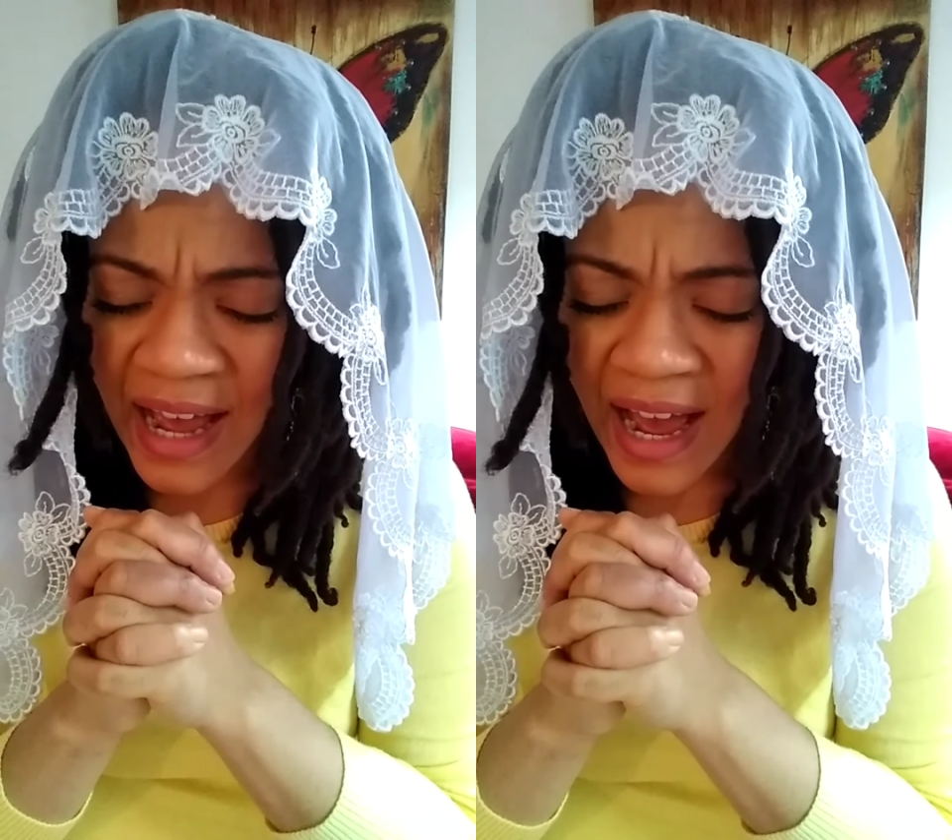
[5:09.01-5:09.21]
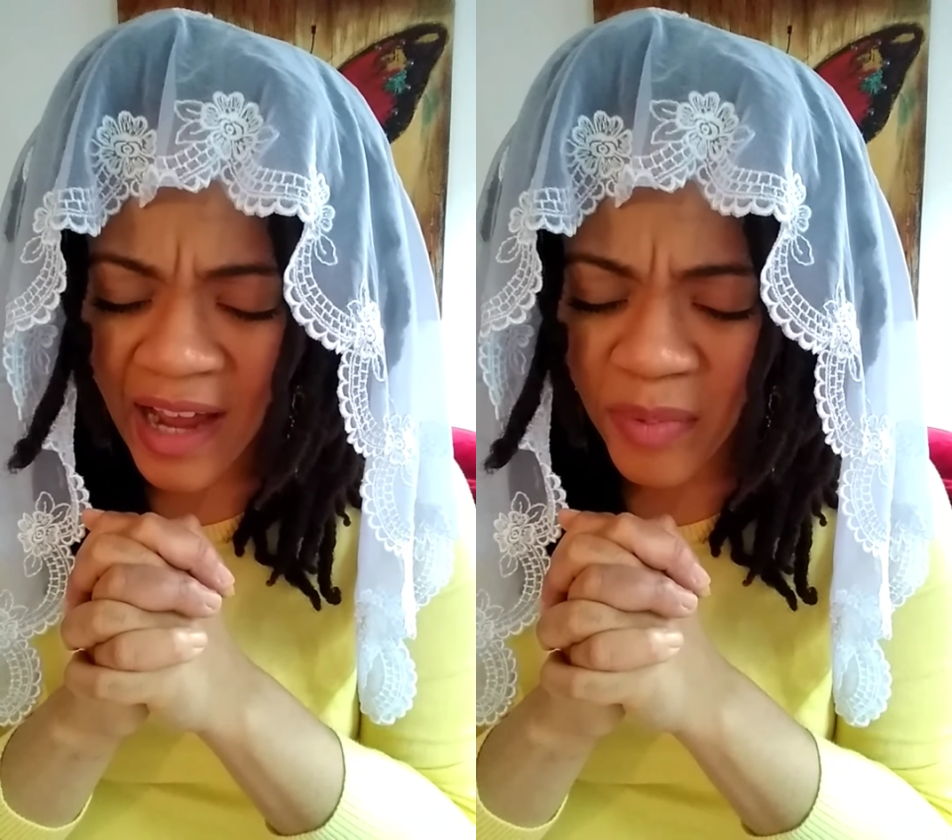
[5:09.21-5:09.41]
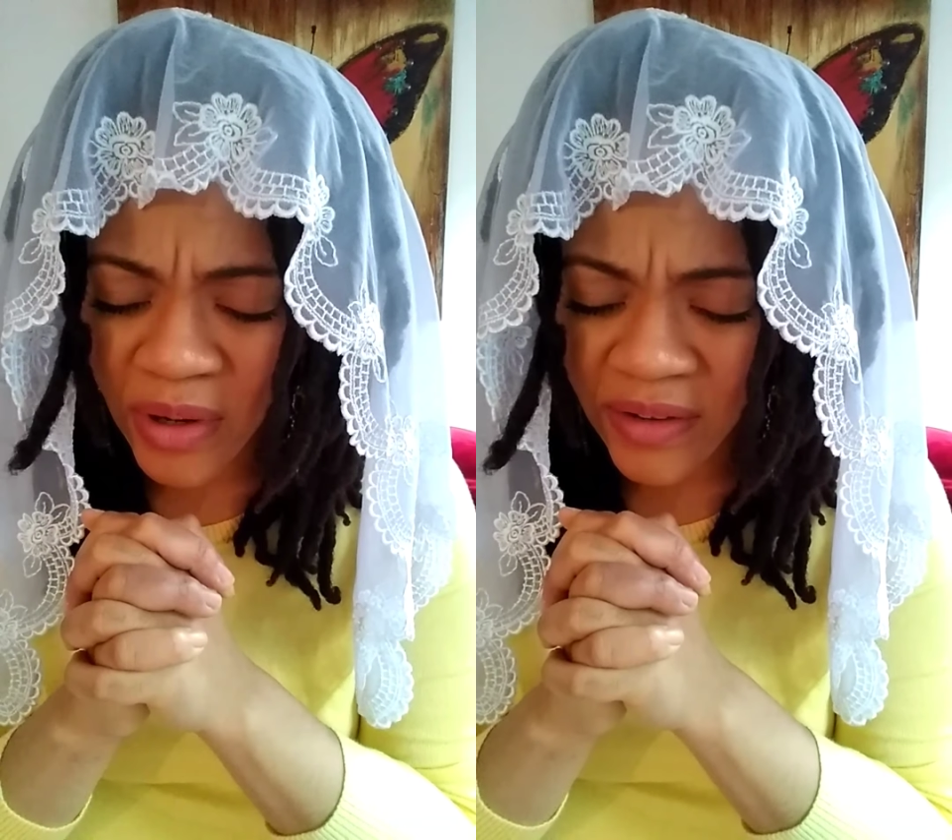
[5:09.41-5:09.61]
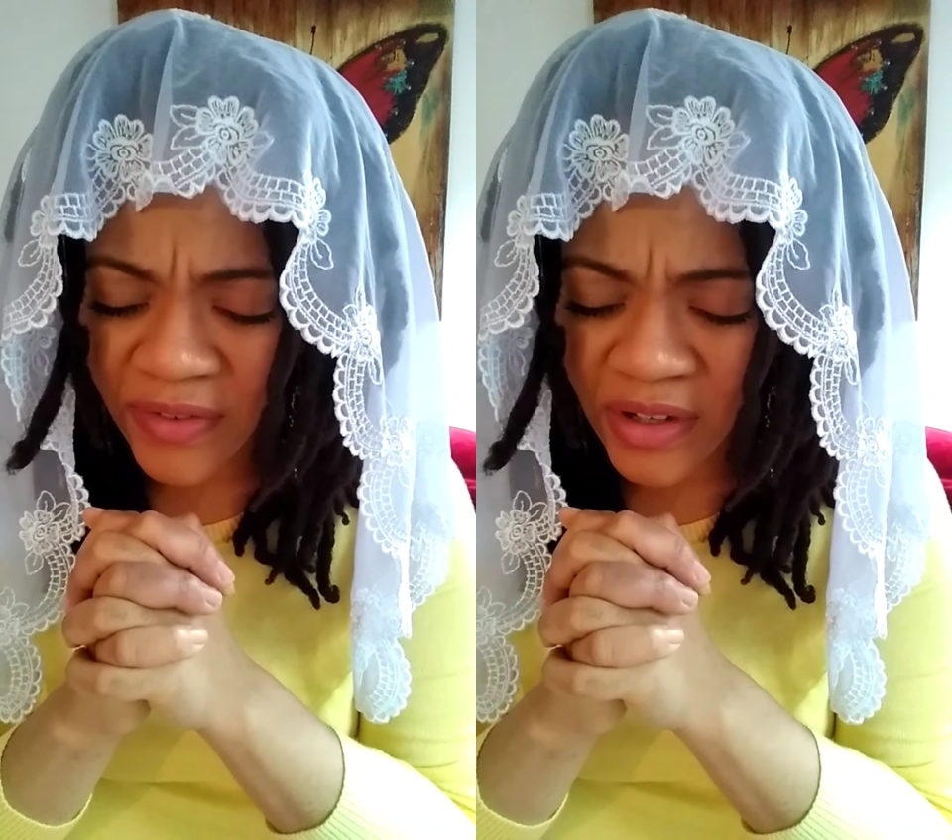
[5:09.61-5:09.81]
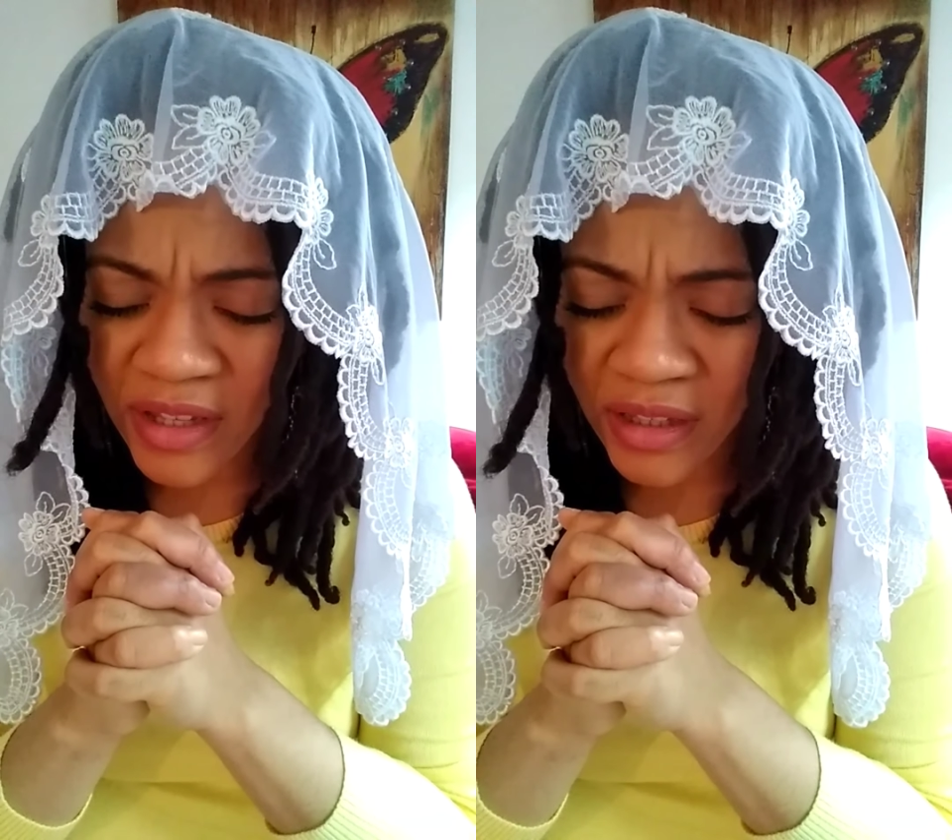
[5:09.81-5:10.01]
I pray
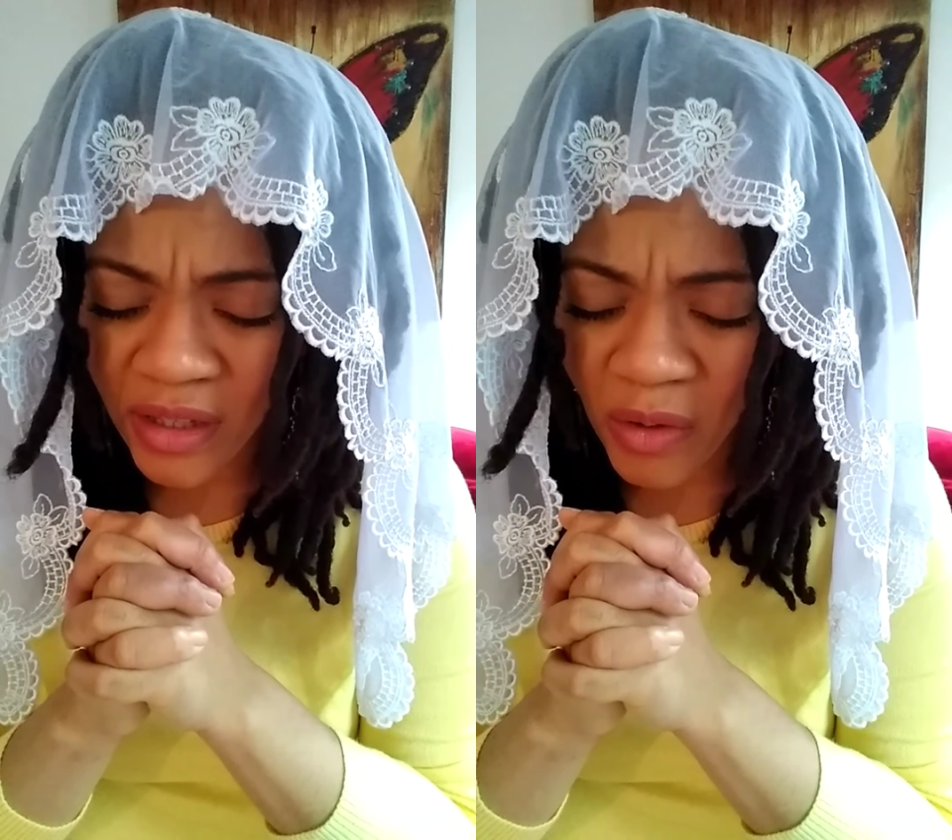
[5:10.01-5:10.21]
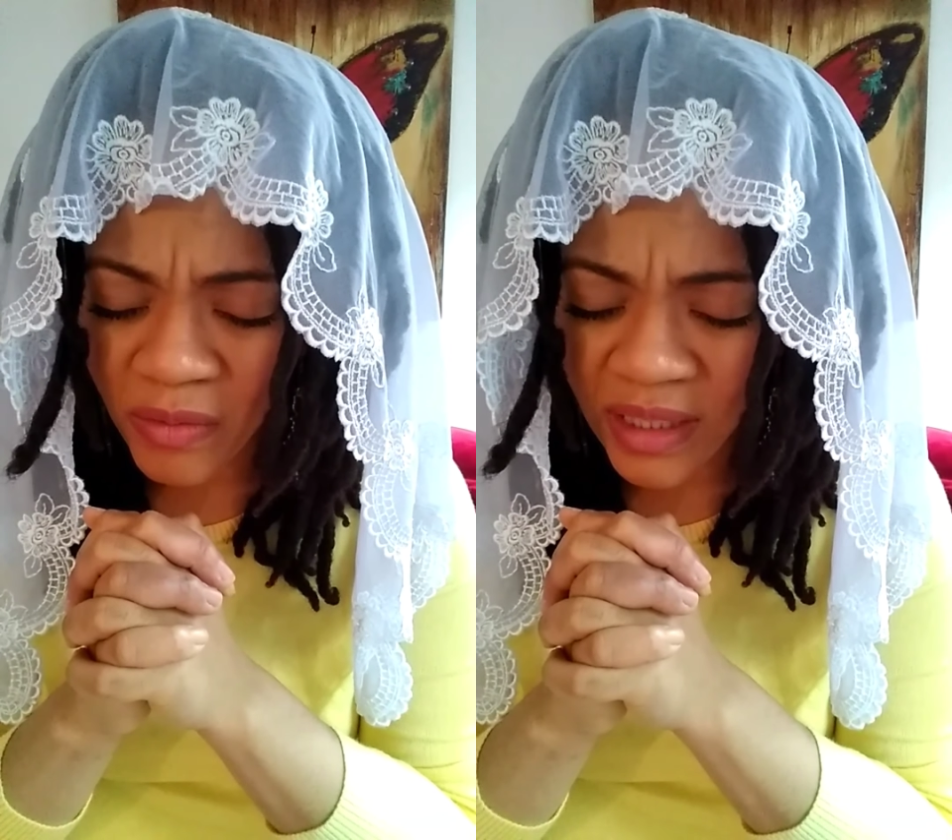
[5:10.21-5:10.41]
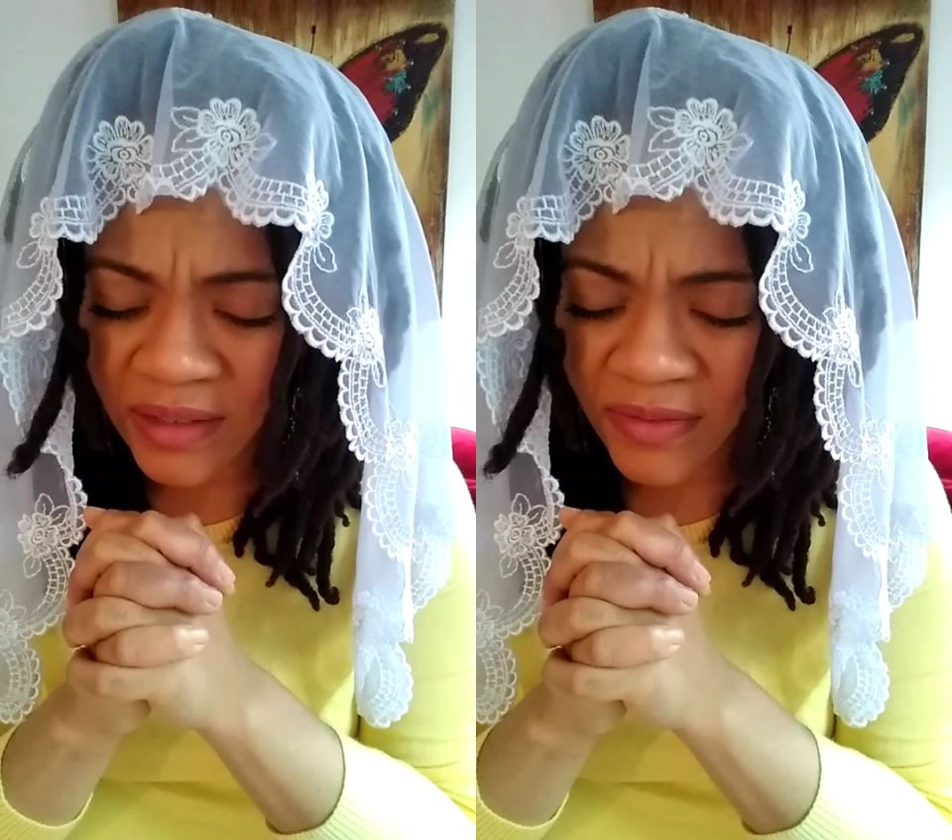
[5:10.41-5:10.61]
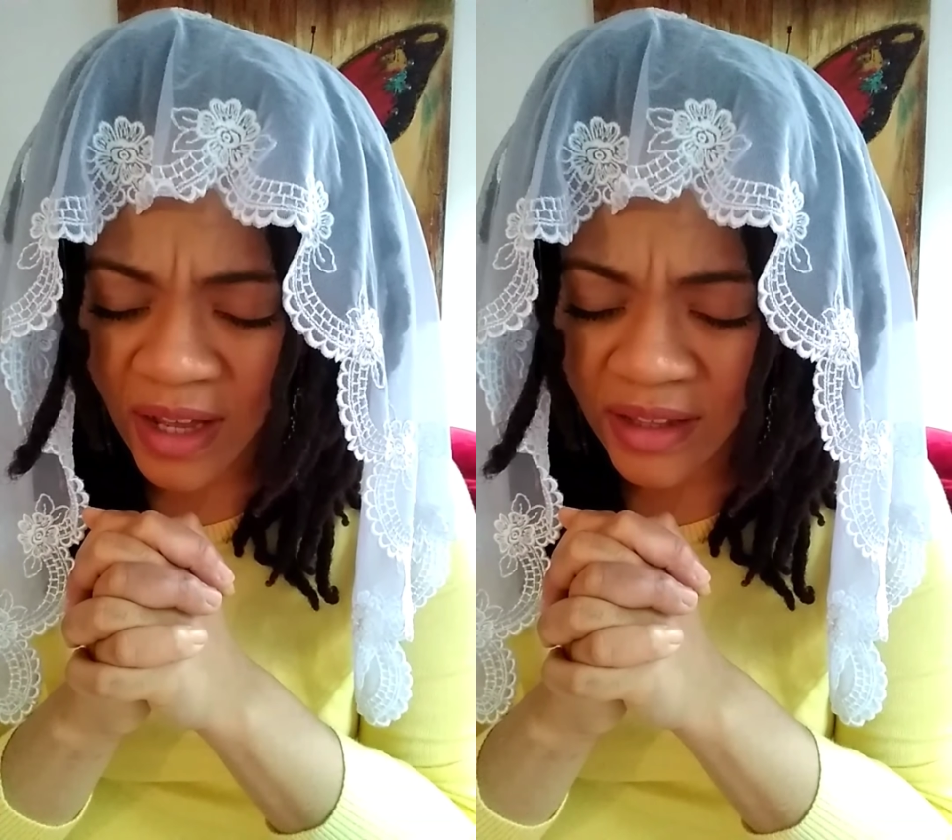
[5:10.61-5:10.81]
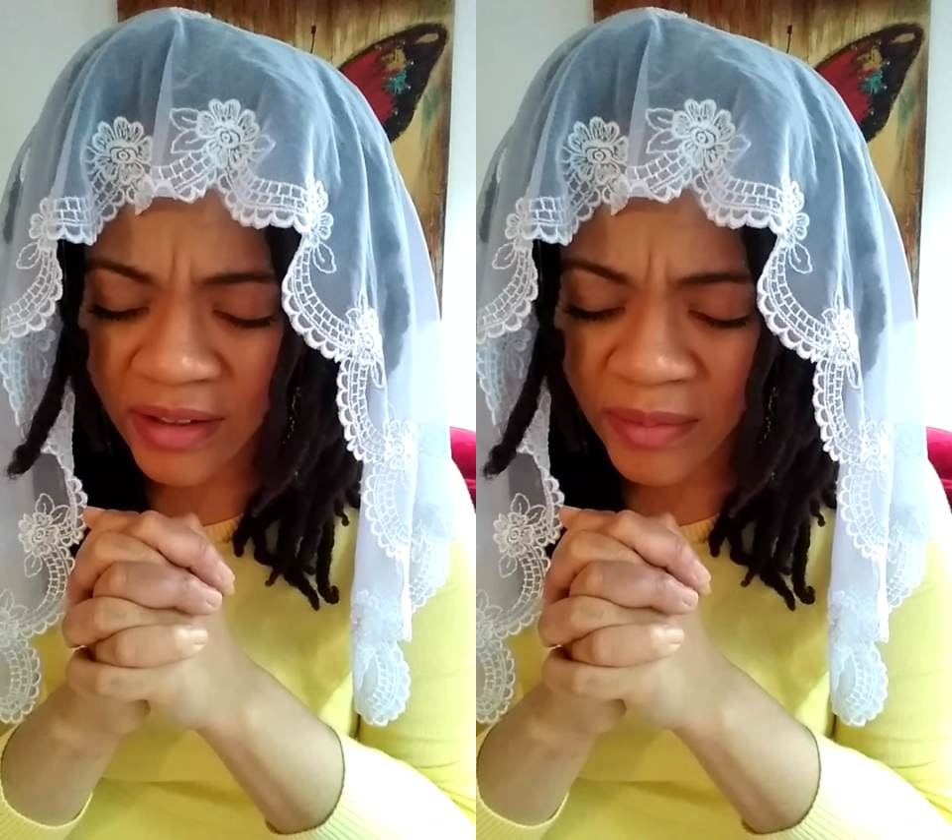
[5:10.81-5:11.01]
for the lonely,
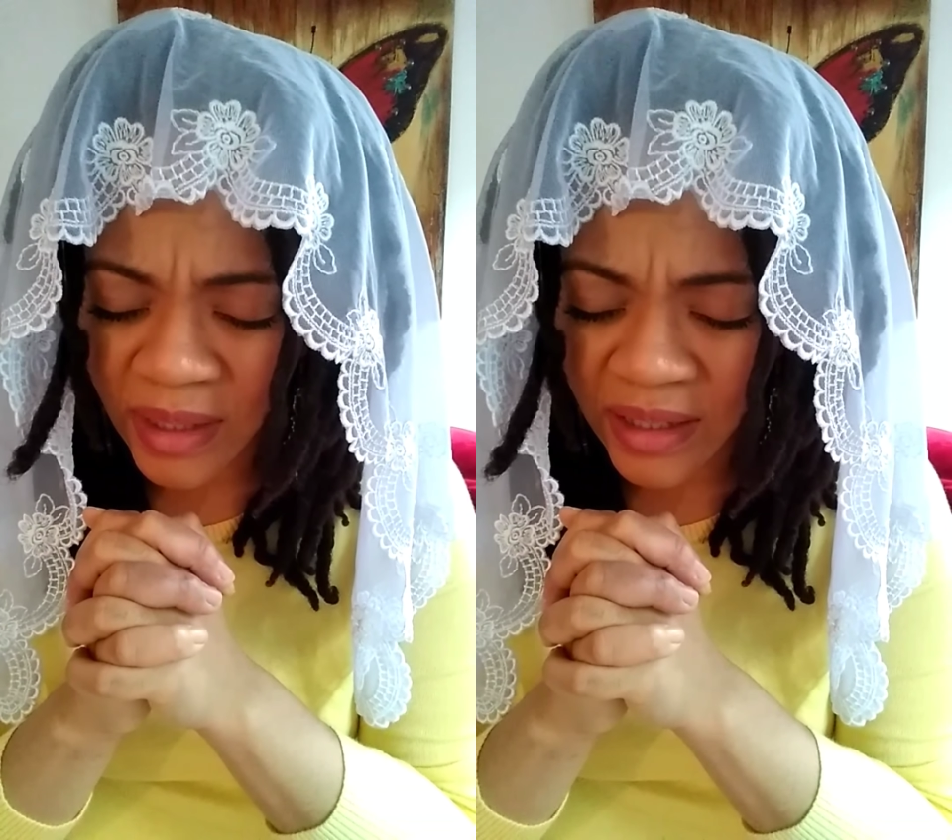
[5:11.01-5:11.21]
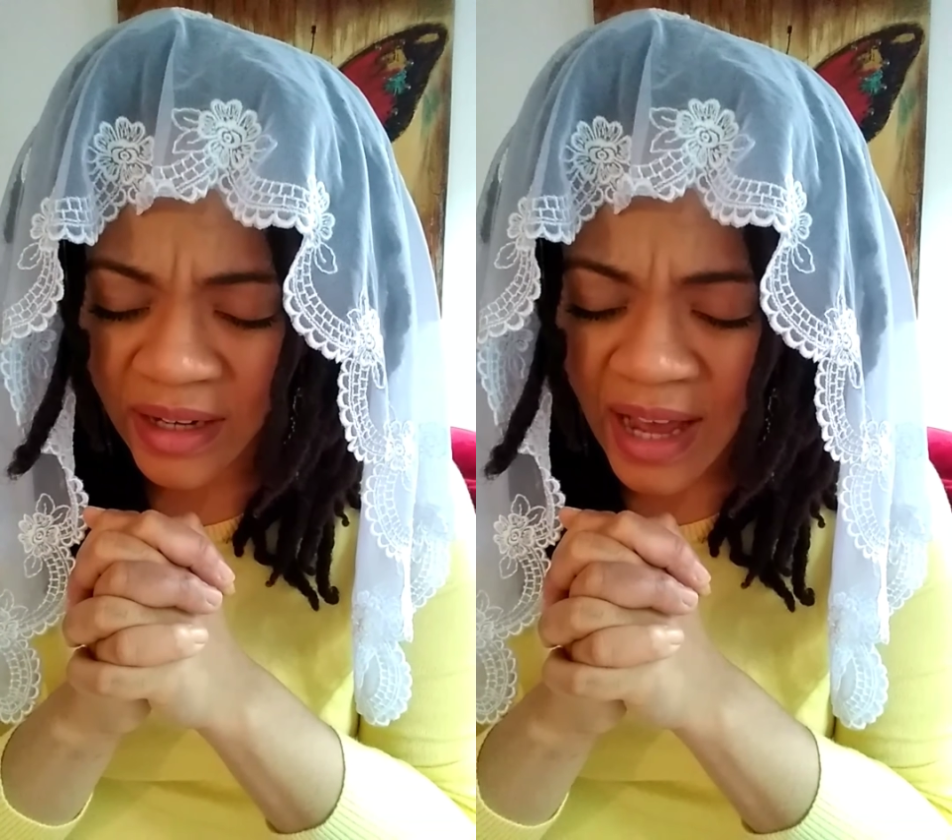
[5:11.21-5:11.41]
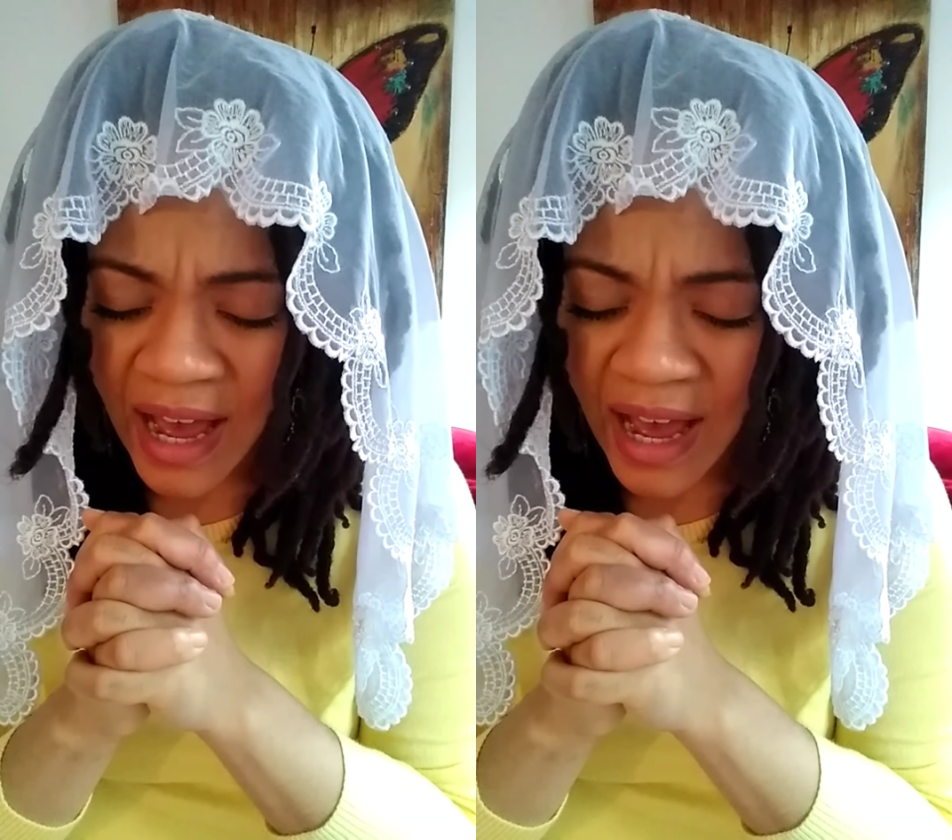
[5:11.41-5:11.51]
Father and Mother.